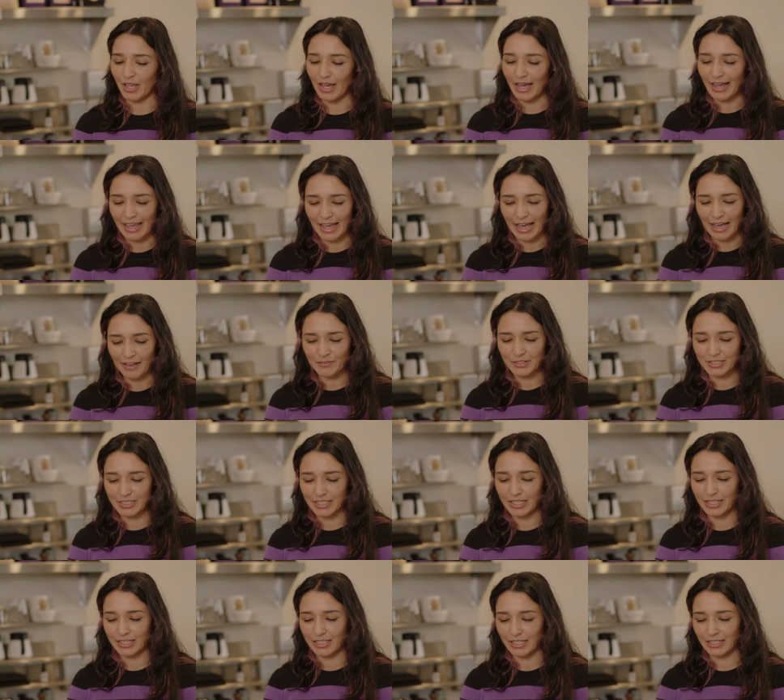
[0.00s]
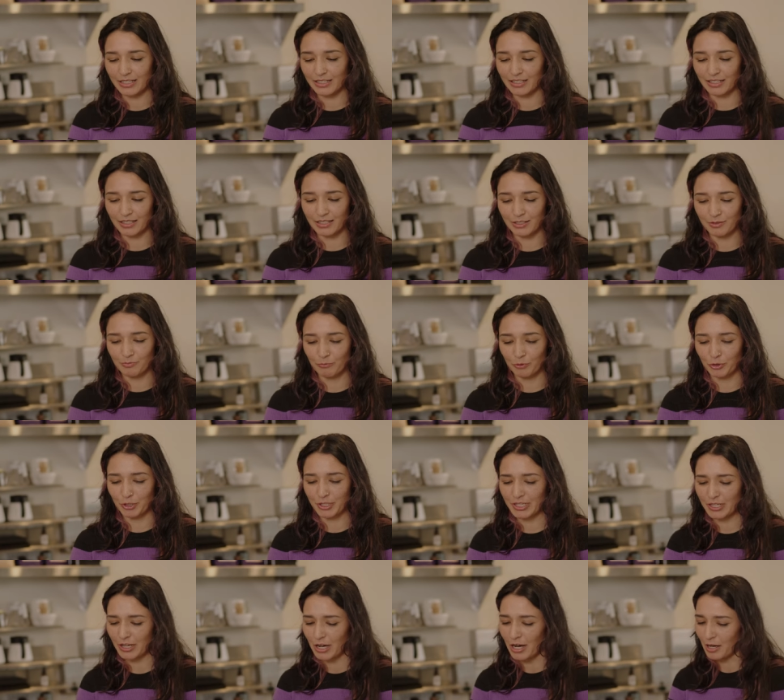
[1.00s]
I have seen in in more
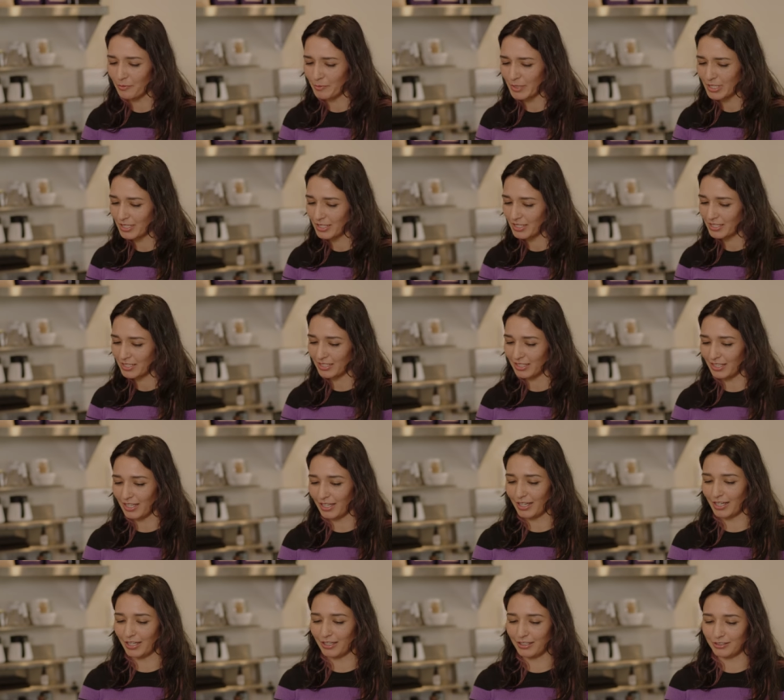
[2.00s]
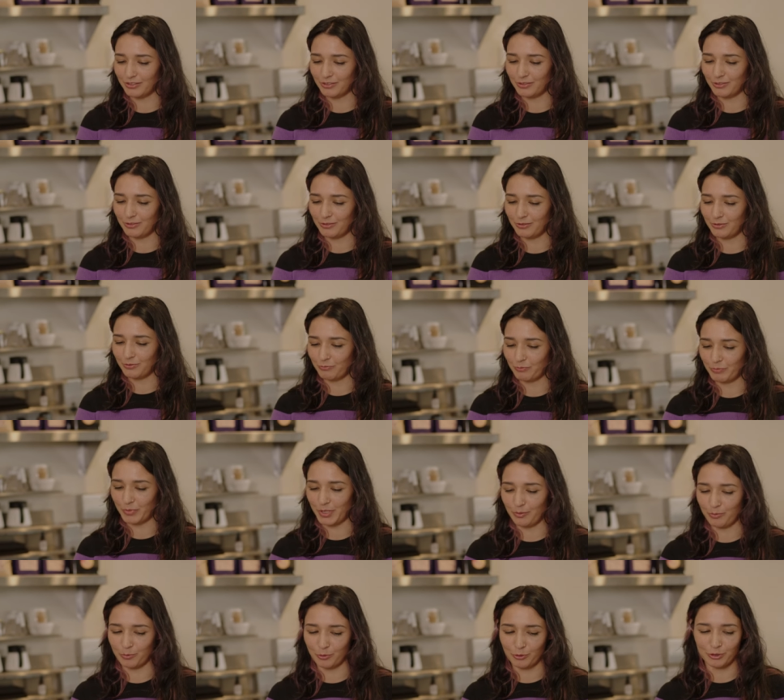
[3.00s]
in comments like
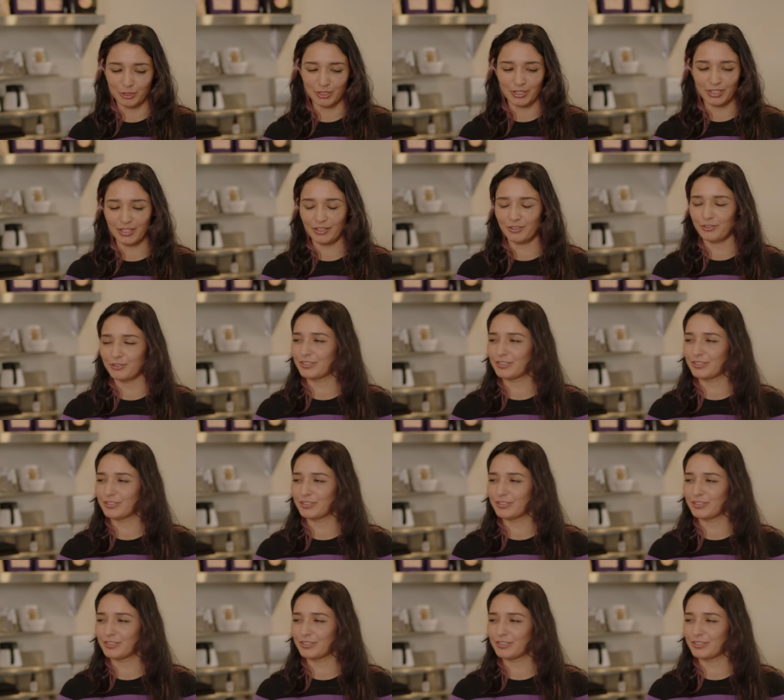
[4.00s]
people were like, oh,